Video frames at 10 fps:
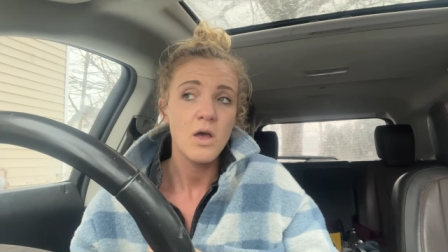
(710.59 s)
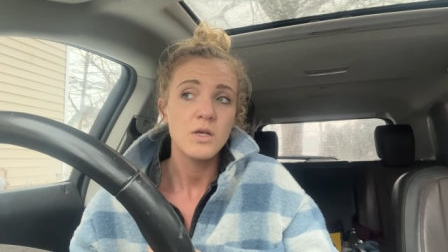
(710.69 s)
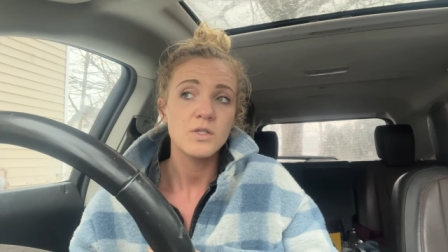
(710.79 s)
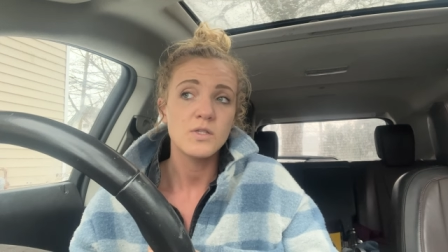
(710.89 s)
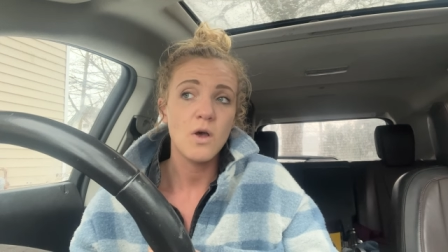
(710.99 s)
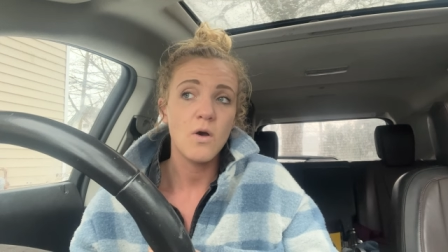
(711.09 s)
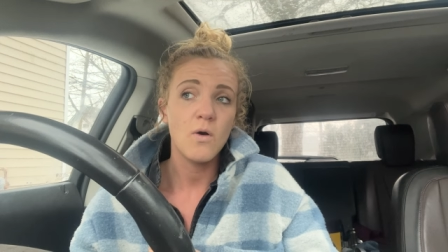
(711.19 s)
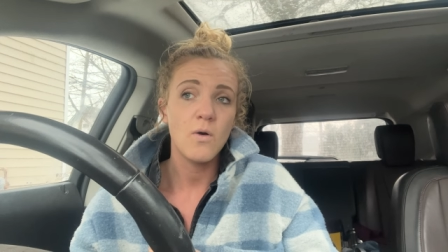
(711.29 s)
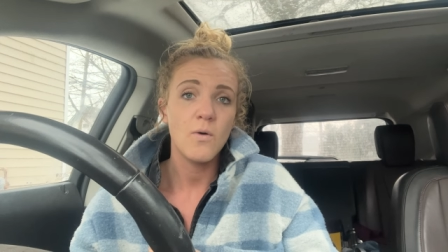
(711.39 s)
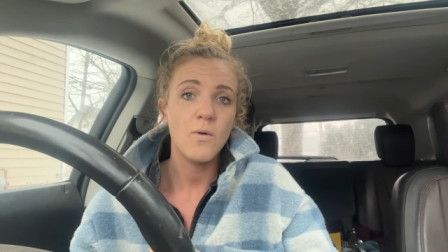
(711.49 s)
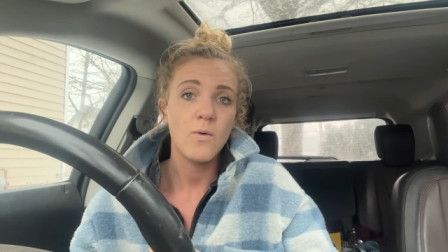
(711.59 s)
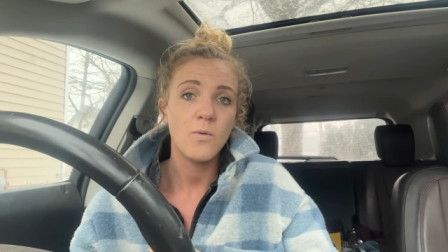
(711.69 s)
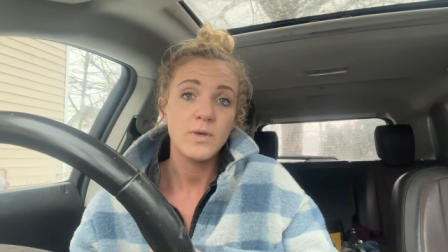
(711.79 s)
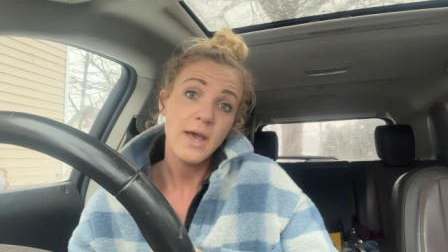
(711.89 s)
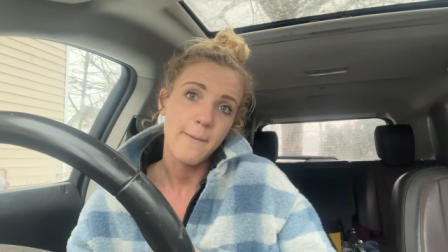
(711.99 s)

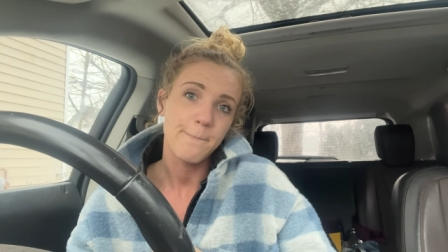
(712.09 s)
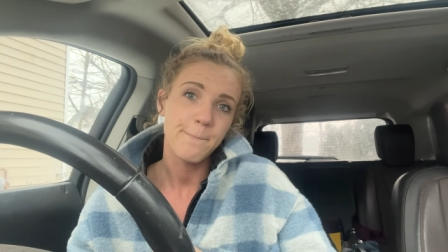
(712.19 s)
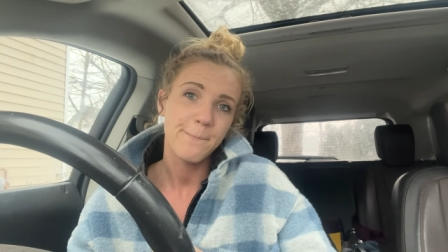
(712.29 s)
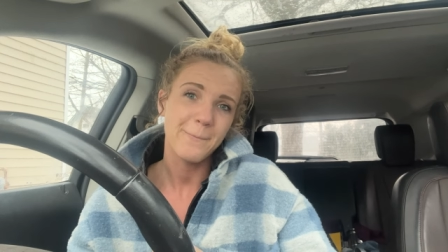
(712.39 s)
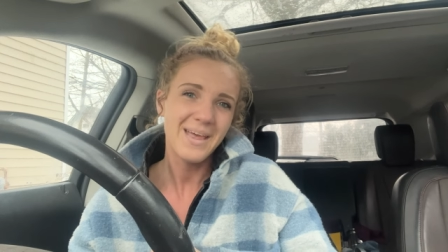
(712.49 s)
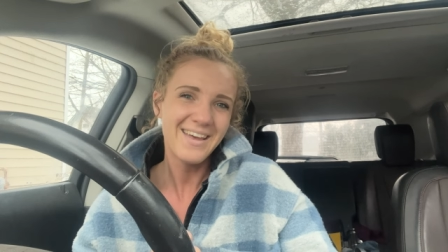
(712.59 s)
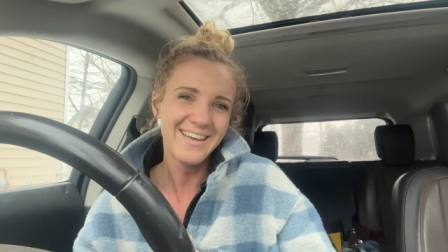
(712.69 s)
So, yeah.